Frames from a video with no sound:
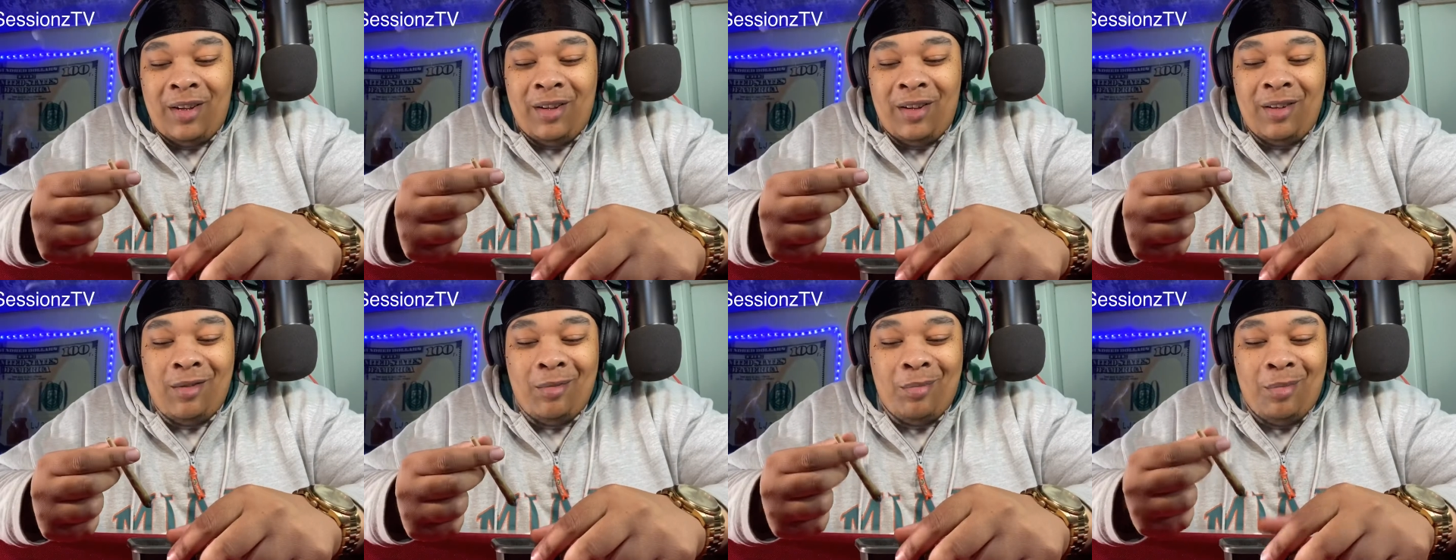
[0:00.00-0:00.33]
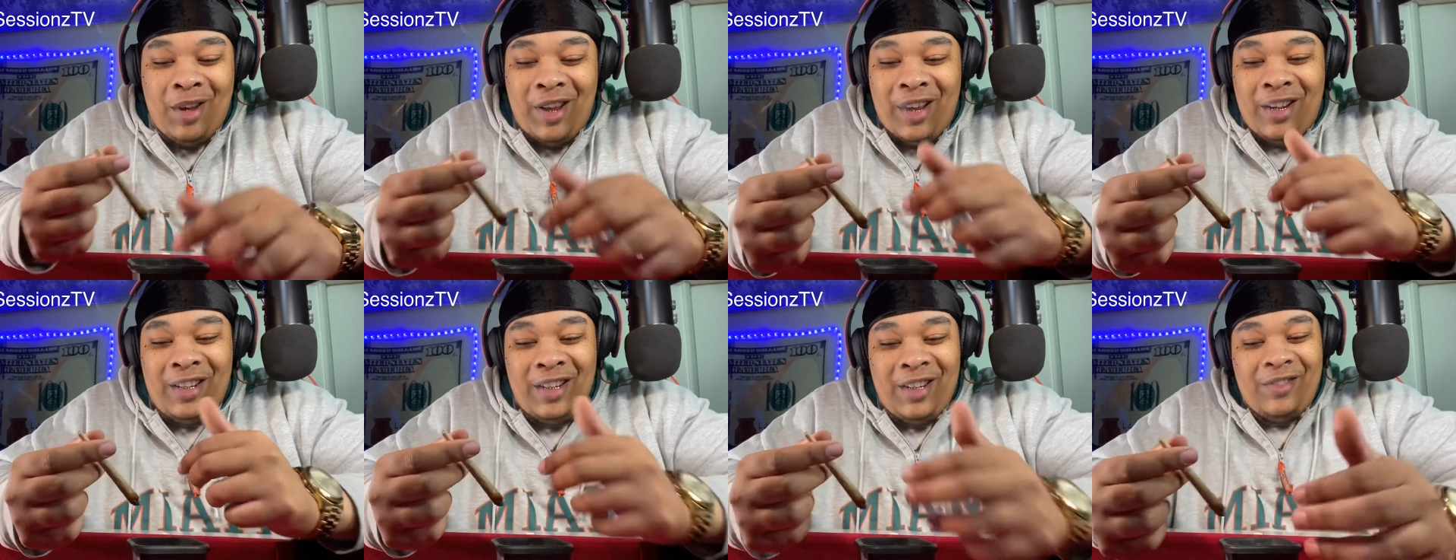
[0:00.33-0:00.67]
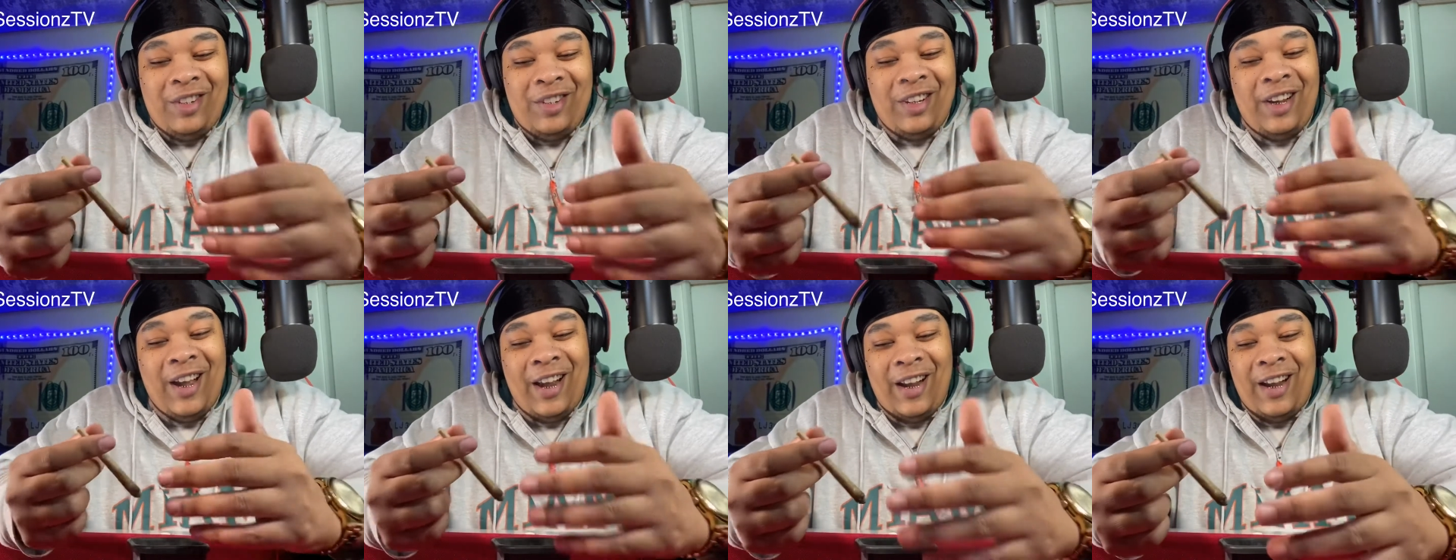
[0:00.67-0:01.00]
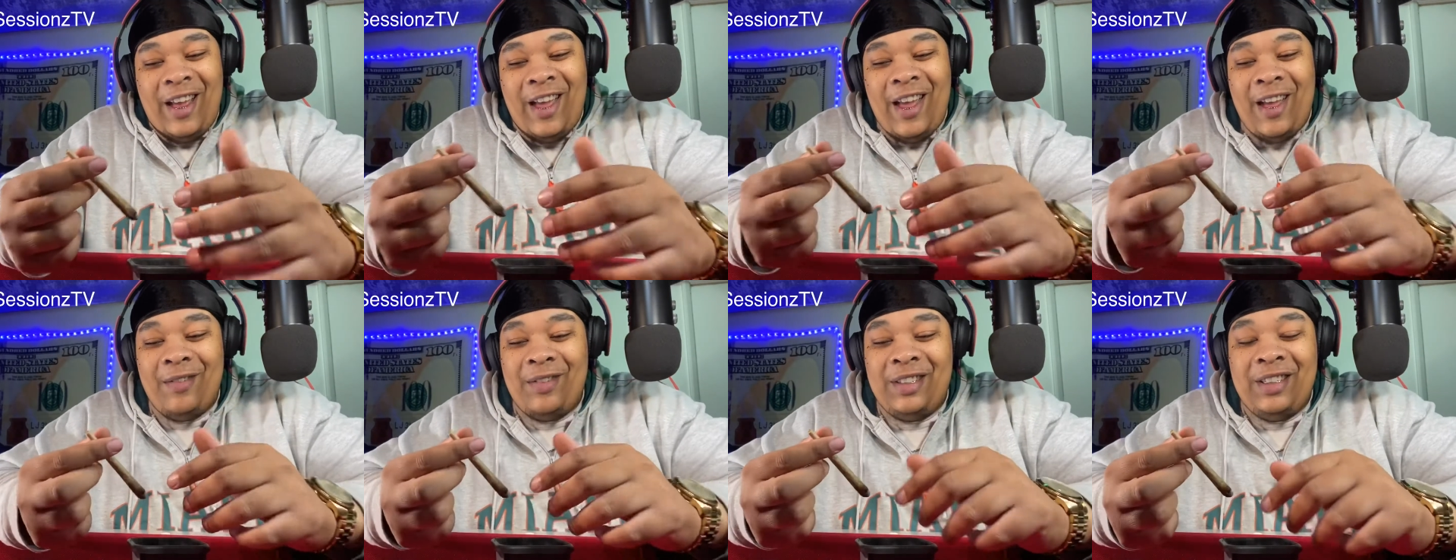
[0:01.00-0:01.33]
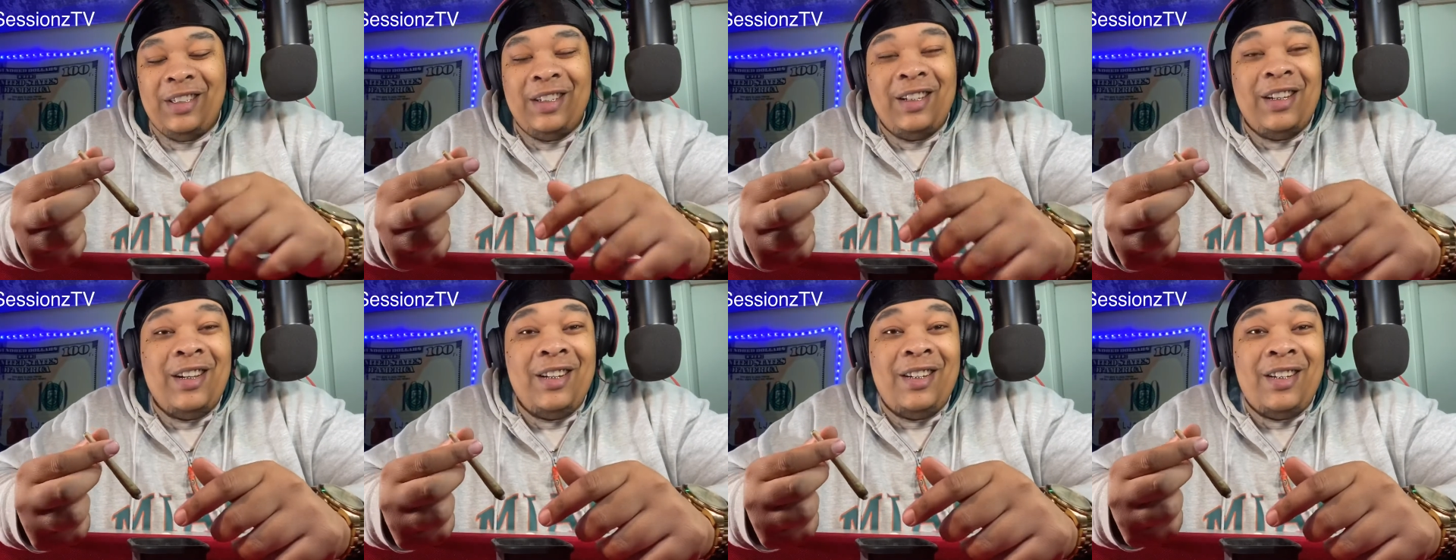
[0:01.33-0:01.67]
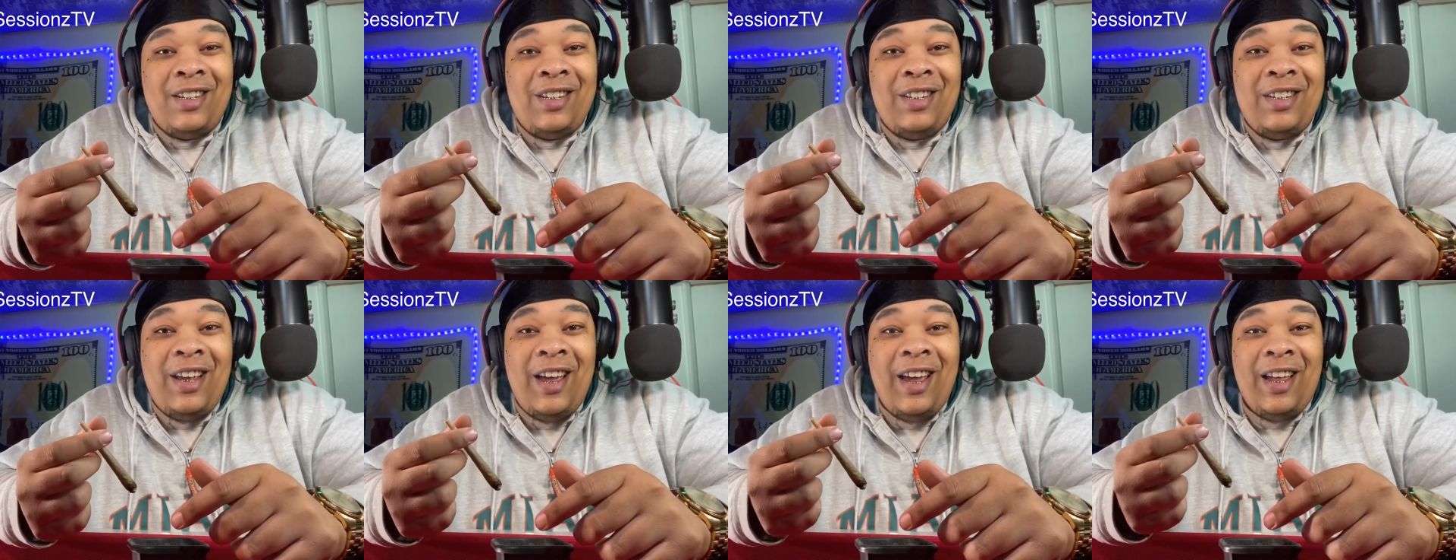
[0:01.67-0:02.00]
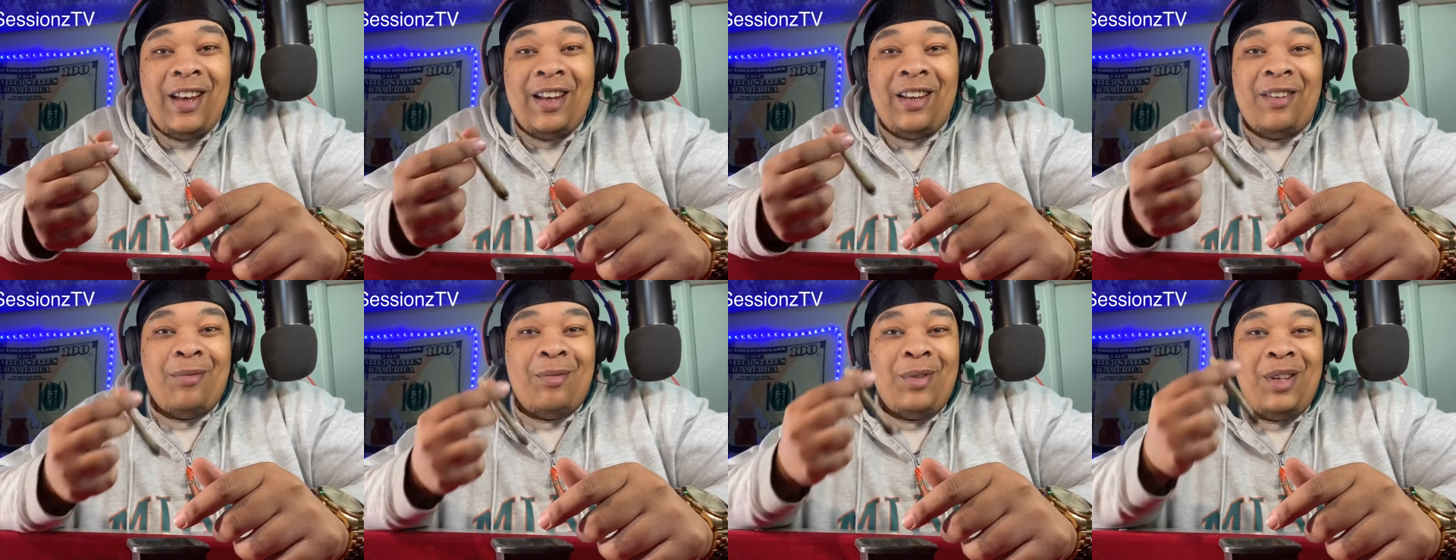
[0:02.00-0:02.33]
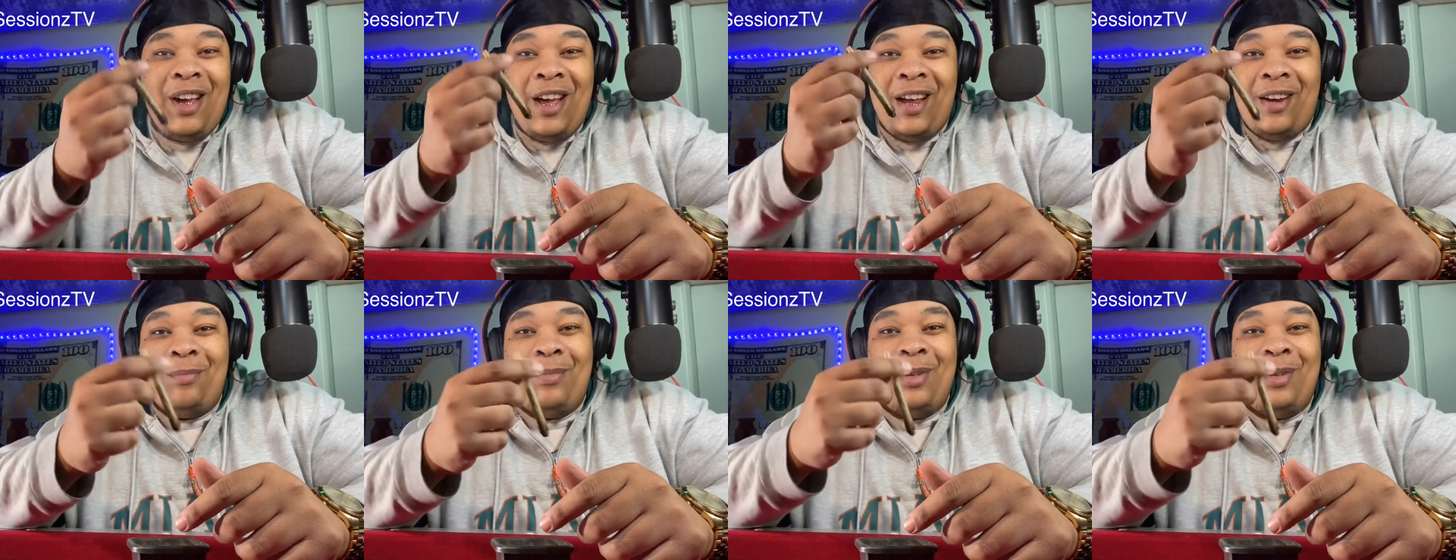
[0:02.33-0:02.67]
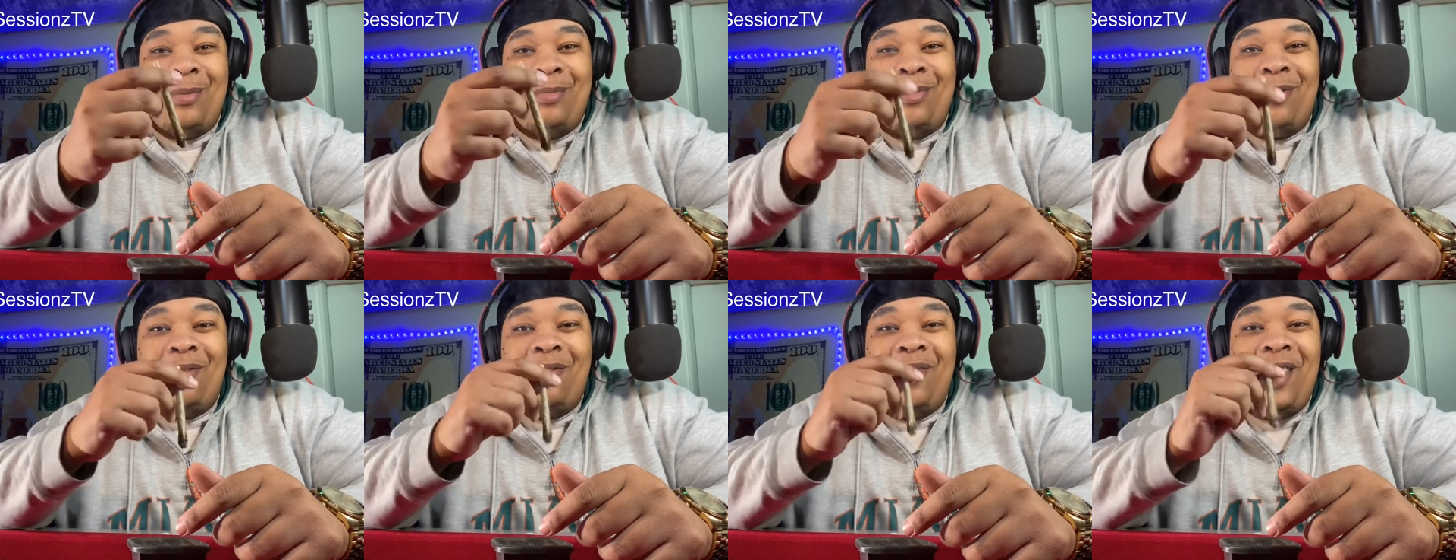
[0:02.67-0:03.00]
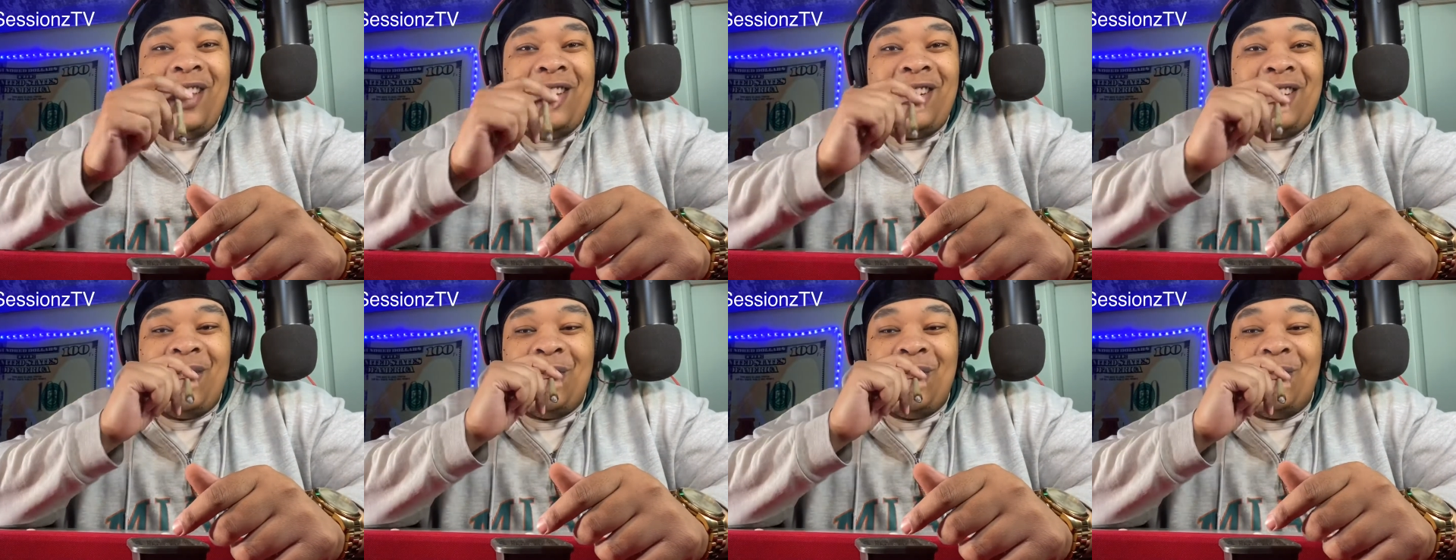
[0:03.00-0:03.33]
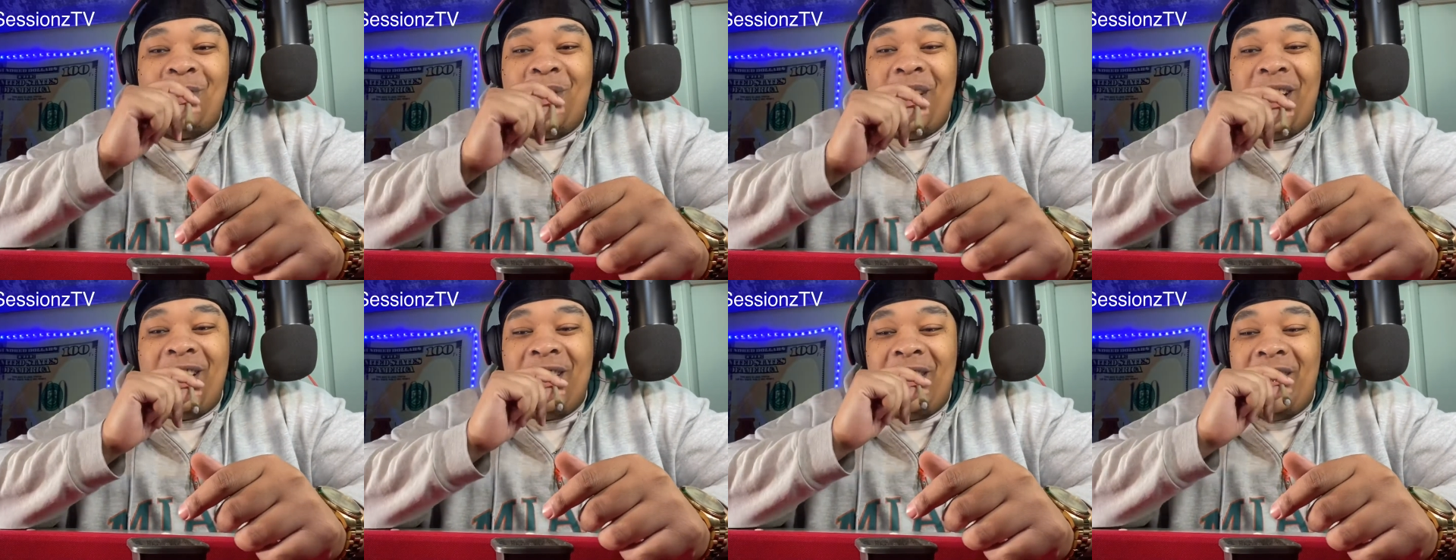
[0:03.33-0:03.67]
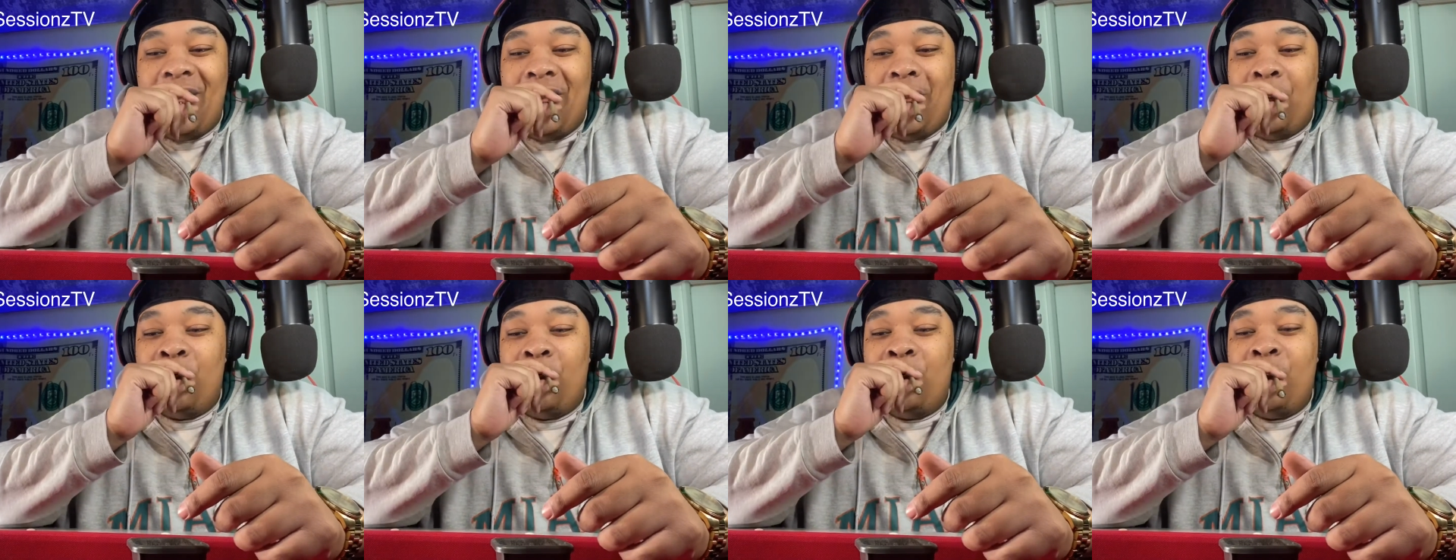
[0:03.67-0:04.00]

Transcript: Man, lifter gotta have a little understanding. We gotta be professional right now.